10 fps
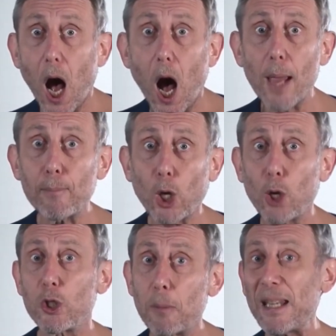I'm
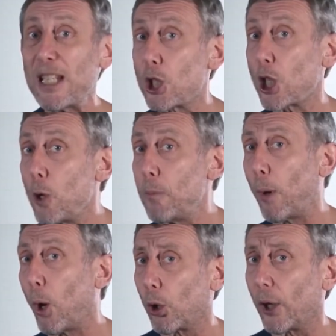going to be so
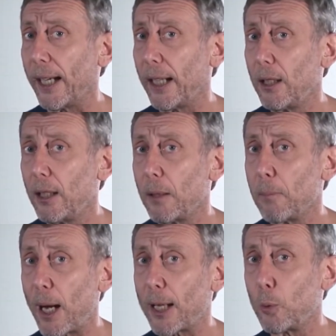boring,
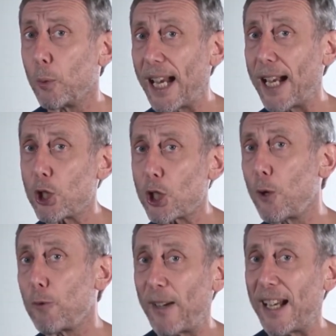Michael will get
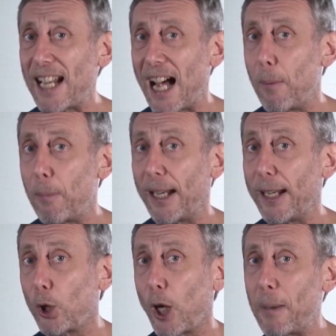so fed up,
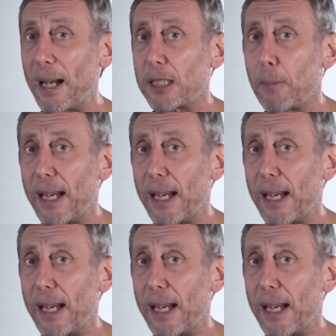he'll go back to